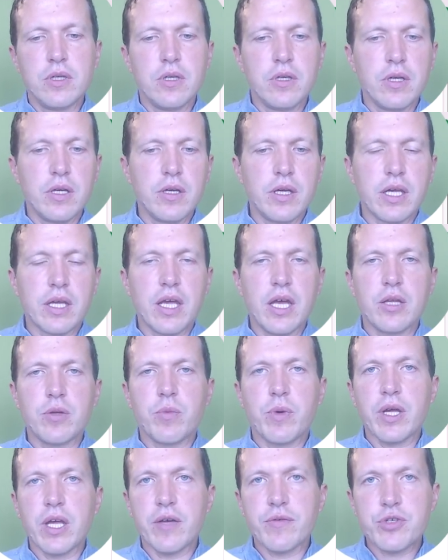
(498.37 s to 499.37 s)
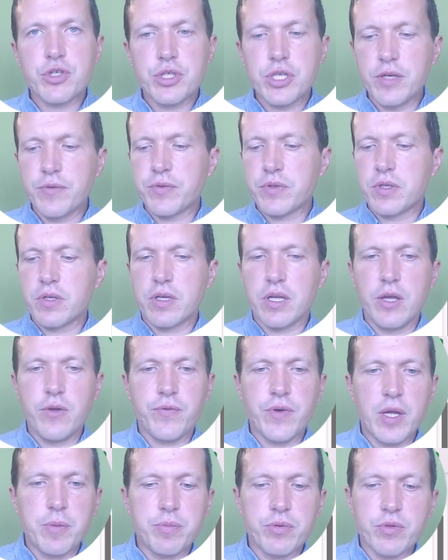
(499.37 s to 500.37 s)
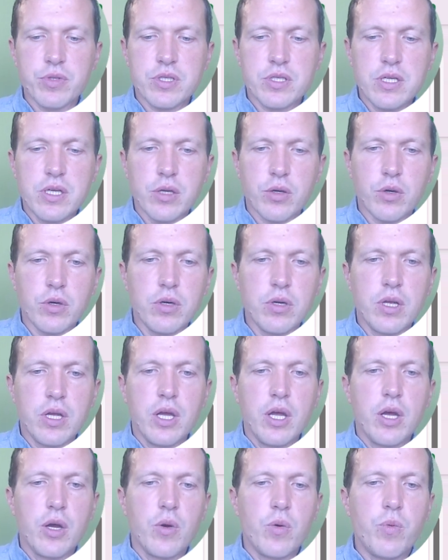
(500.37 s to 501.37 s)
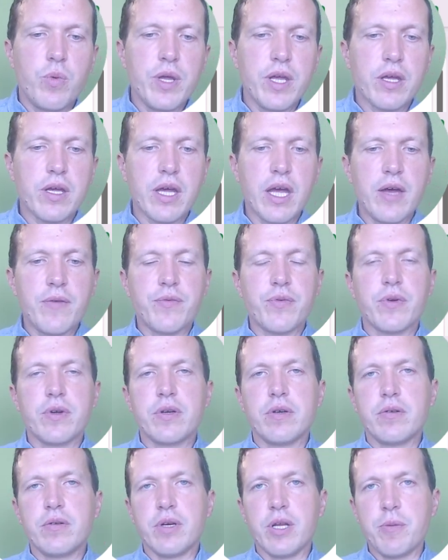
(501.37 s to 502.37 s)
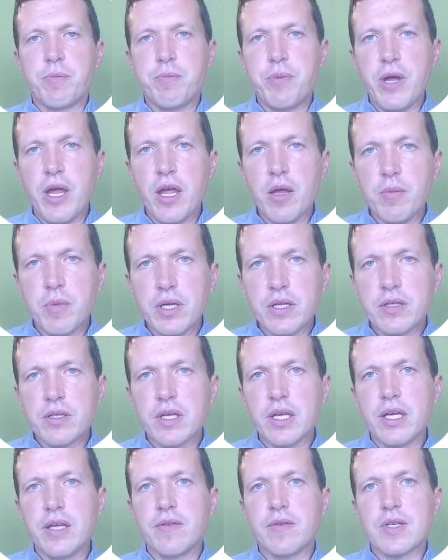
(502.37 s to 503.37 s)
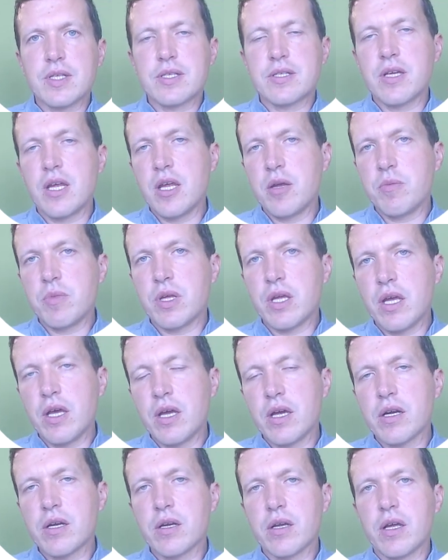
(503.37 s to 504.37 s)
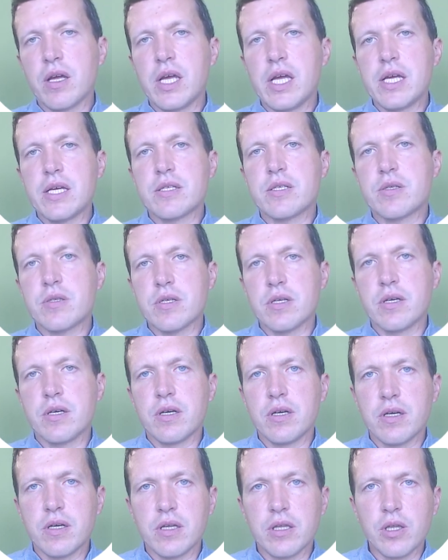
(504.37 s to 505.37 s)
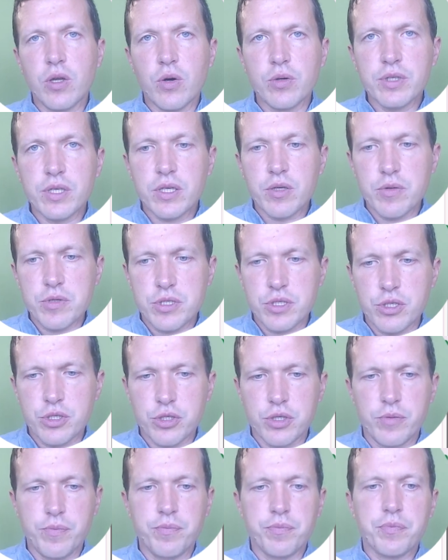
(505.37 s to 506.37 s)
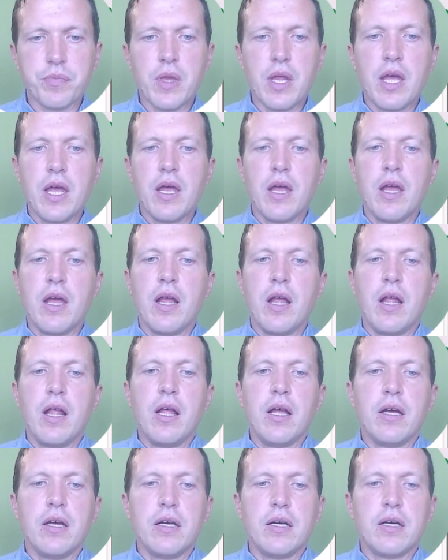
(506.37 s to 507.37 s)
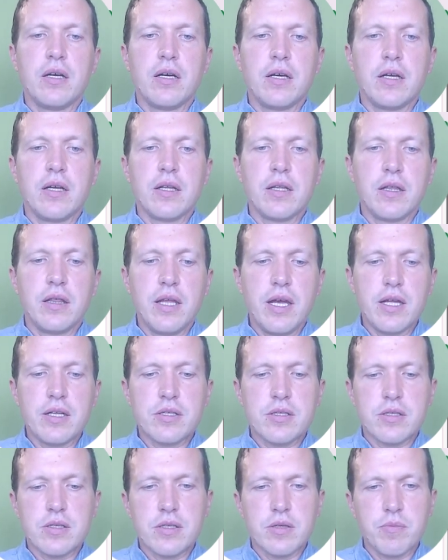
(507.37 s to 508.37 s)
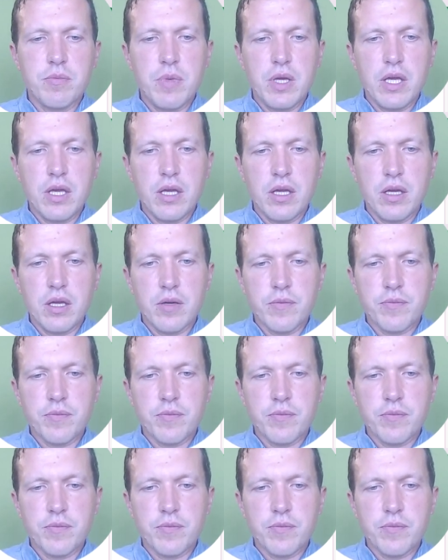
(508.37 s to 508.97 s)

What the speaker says: again we have shift. If I put 0, we have repayment in the same year as loan acquisition. Let me